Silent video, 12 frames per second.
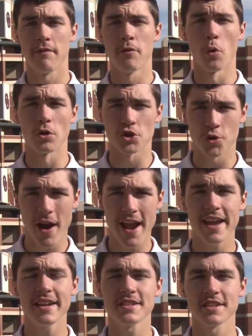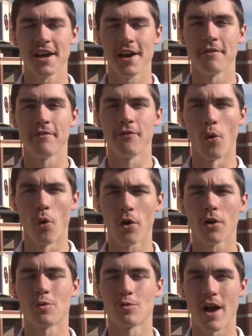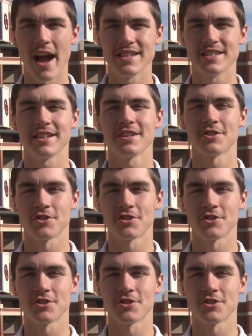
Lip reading: Four Treys, four rising